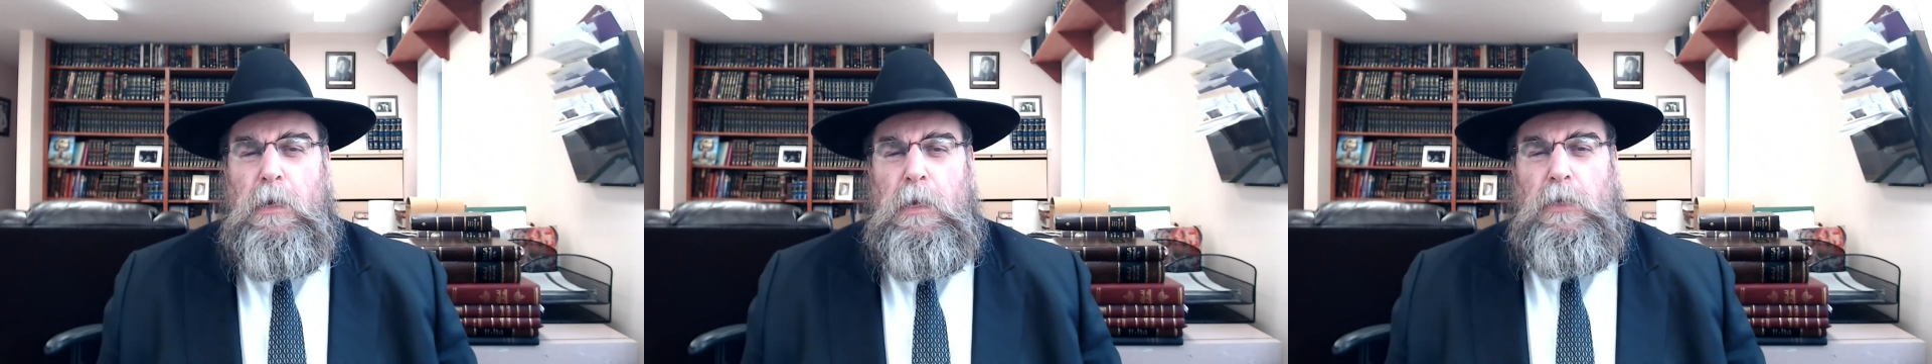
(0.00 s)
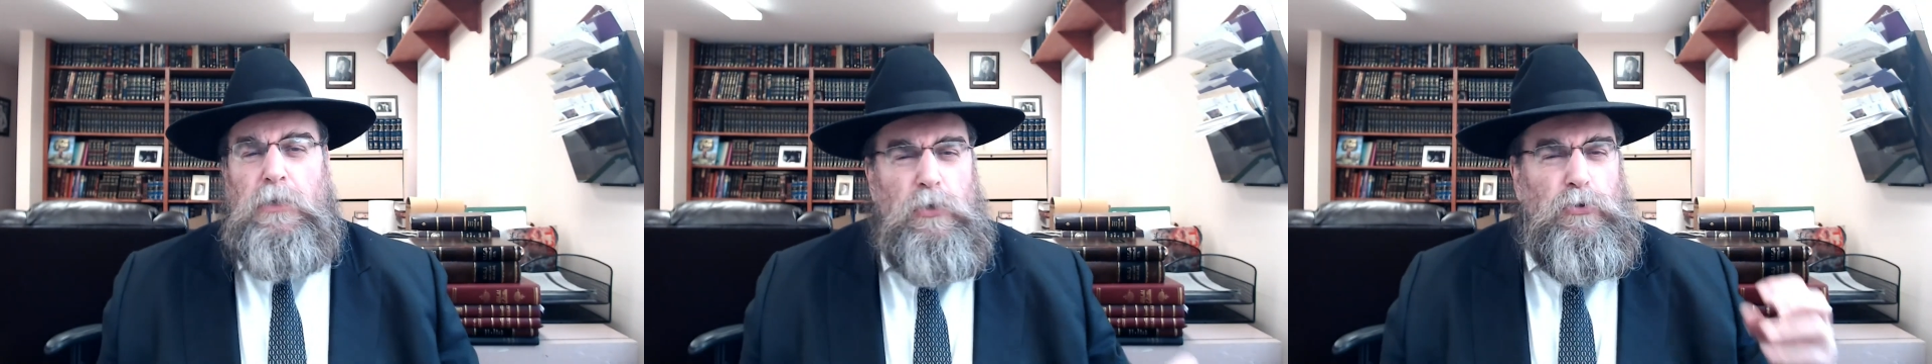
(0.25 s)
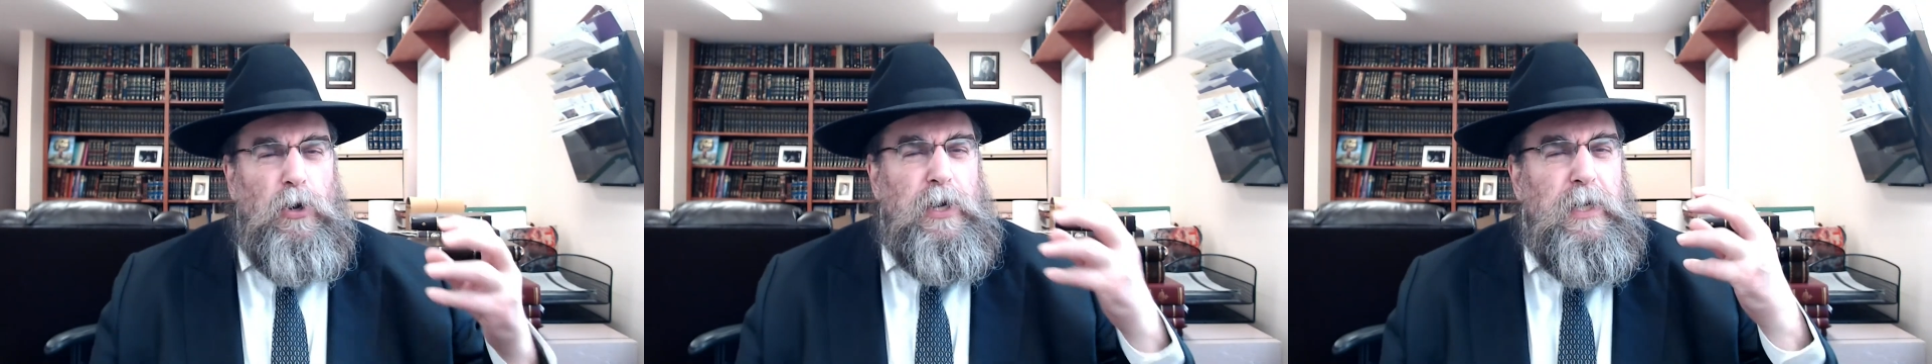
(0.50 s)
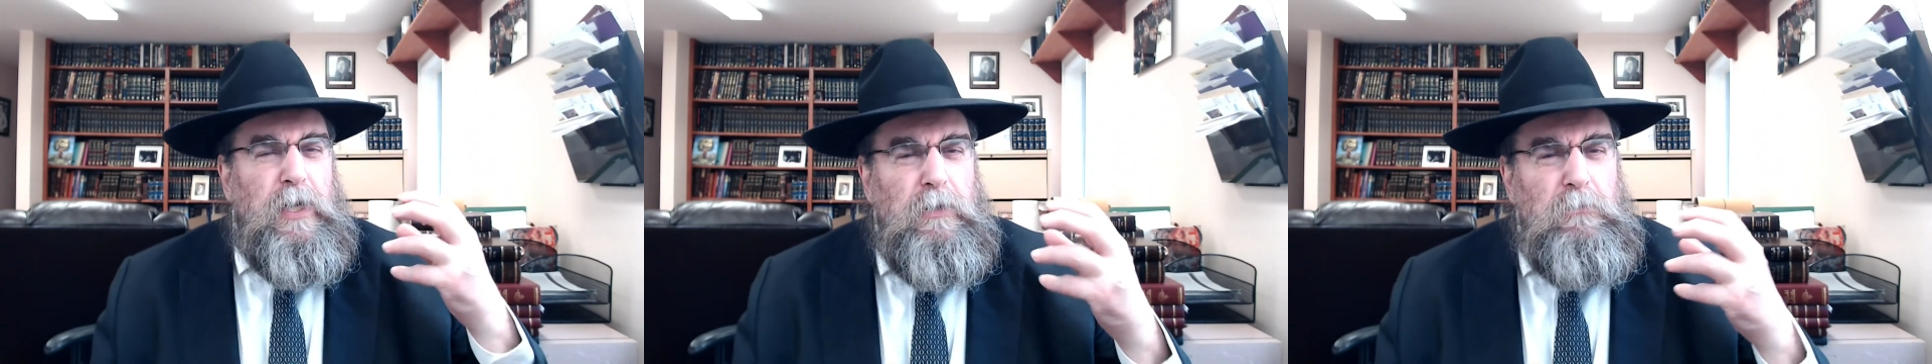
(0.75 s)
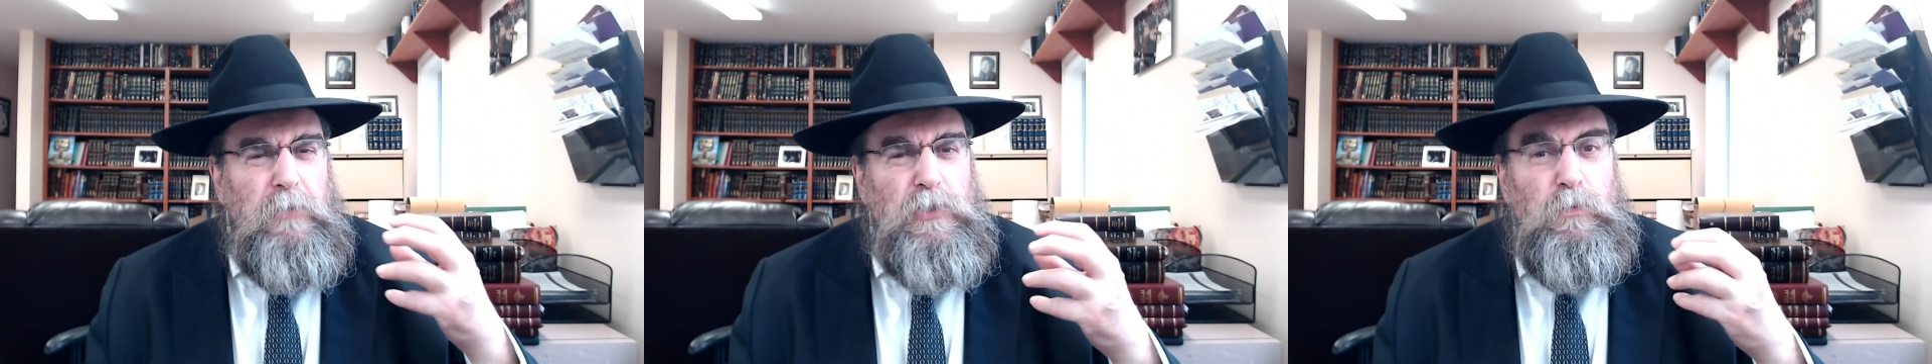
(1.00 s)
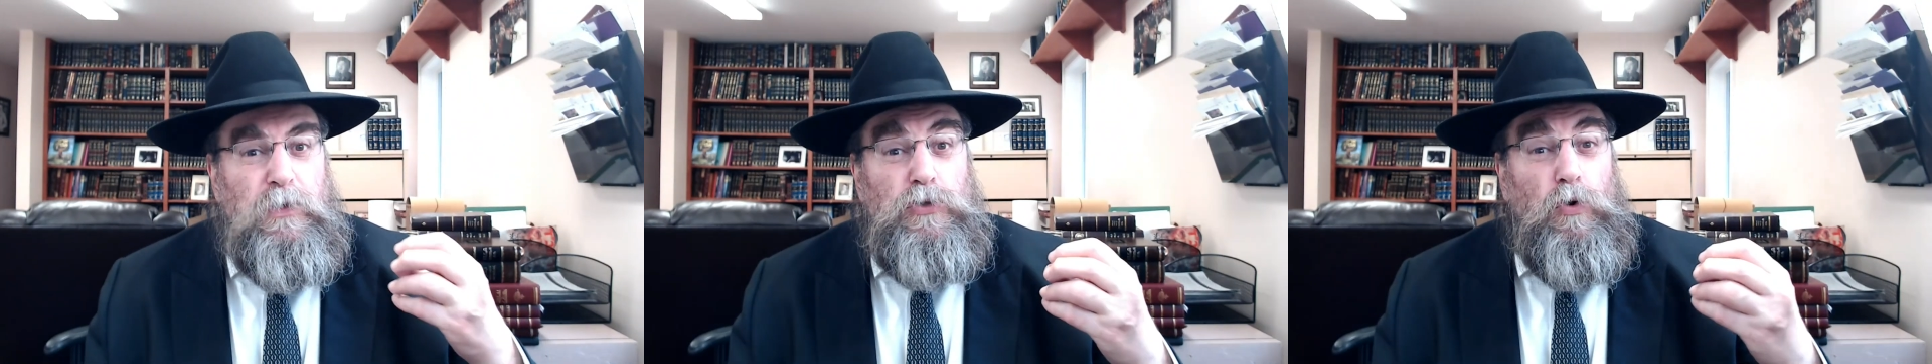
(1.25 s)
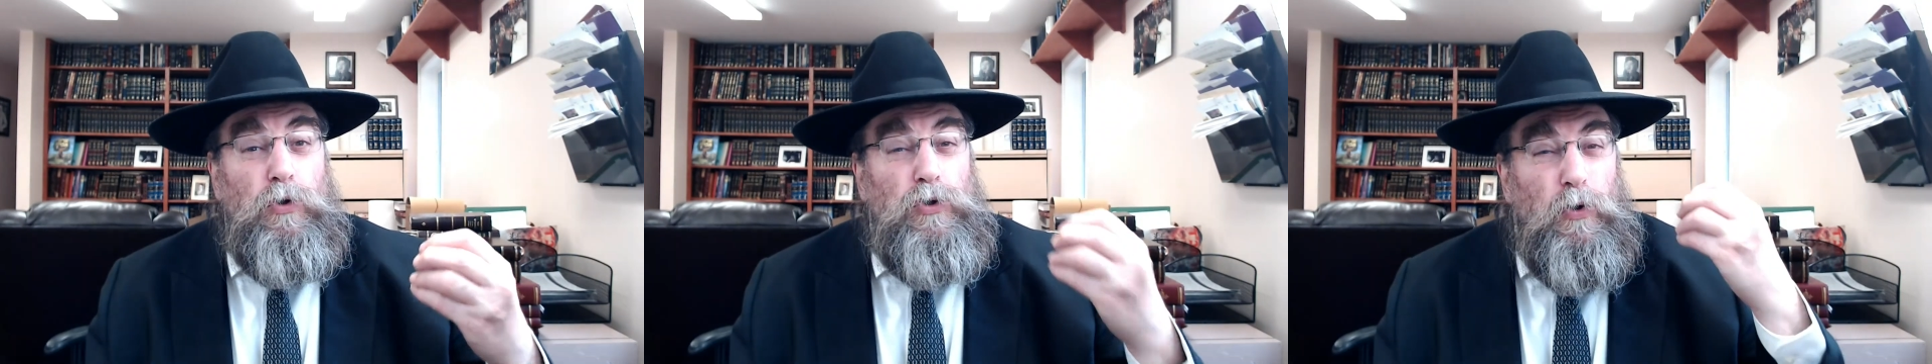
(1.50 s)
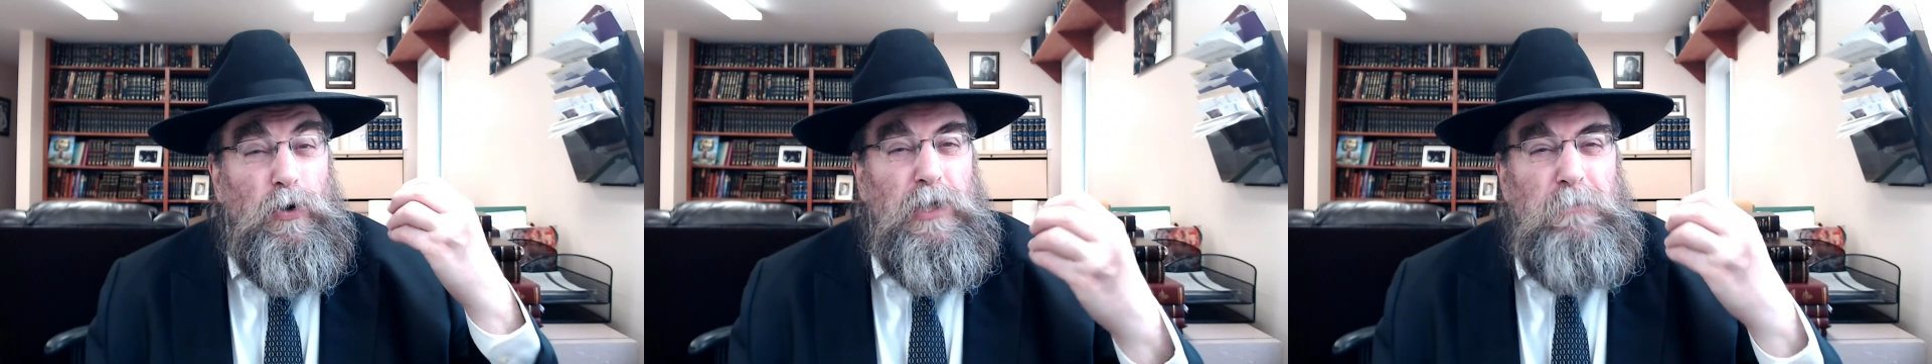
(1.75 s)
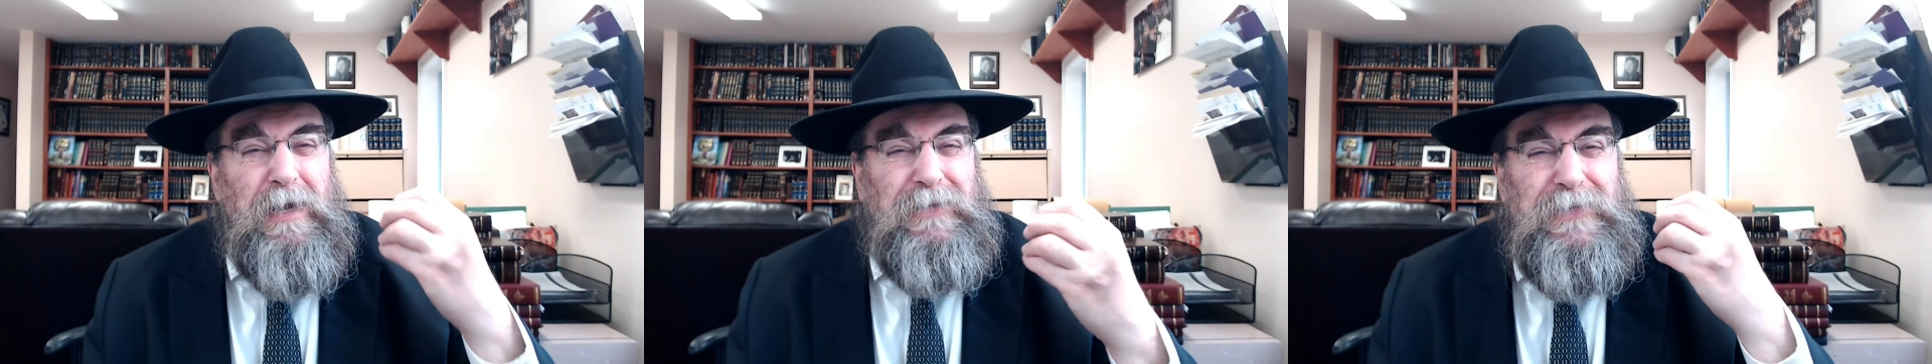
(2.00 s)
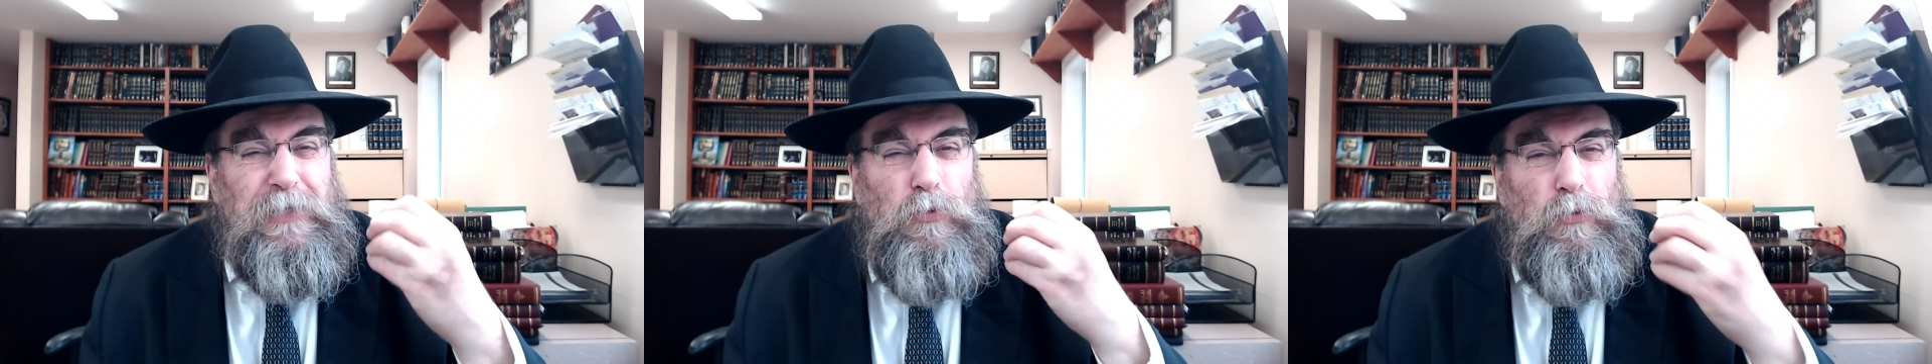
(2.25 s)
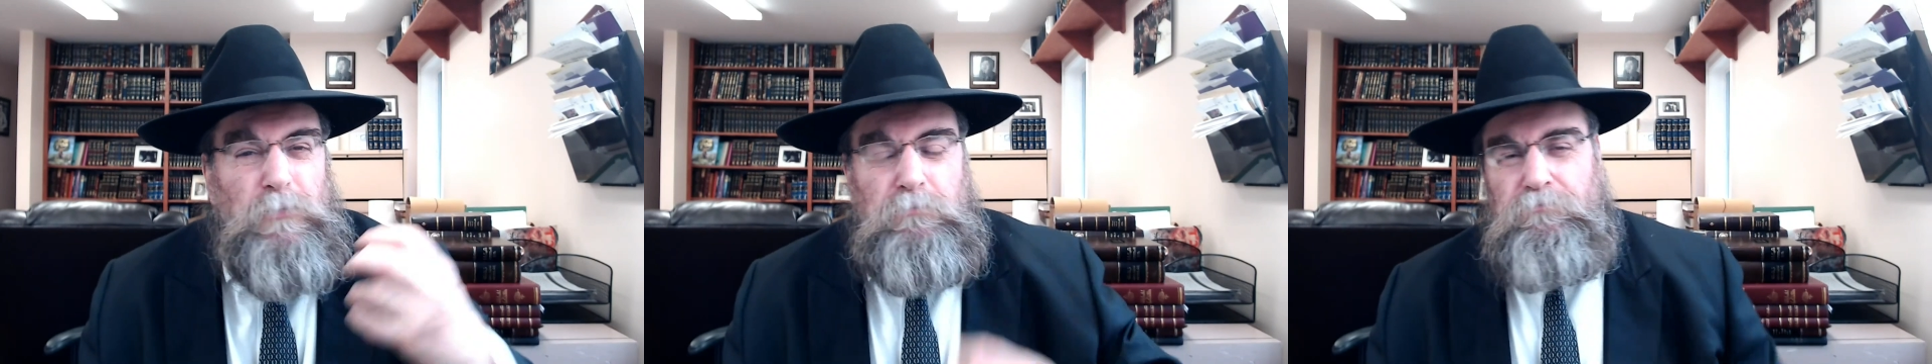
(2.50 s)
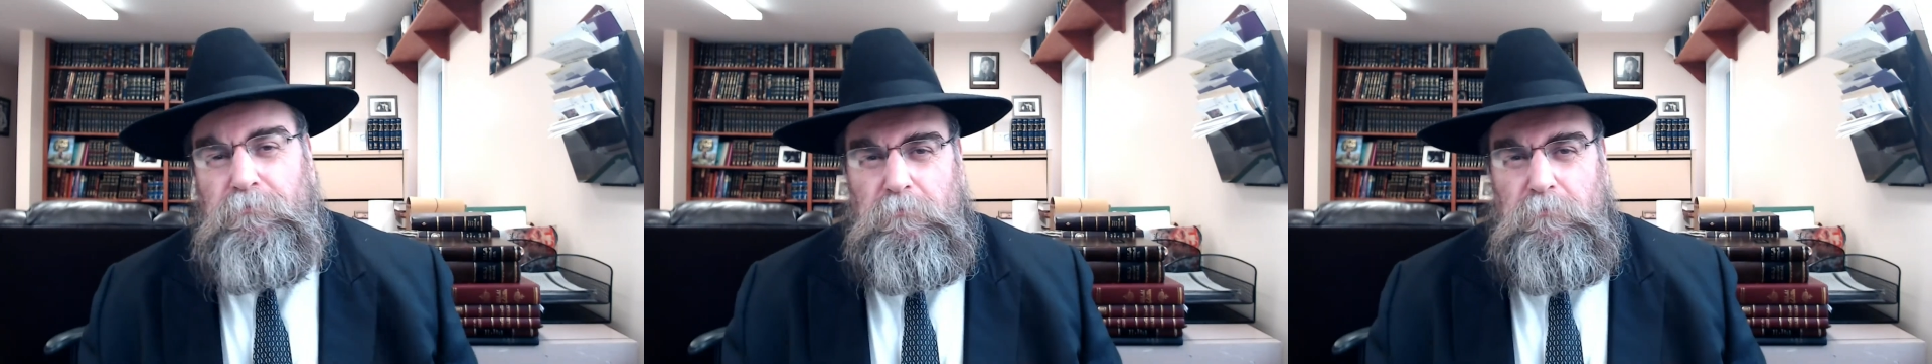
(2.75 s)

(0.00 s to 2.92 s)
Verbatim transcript: The Torah is what's called Olam HaTikun.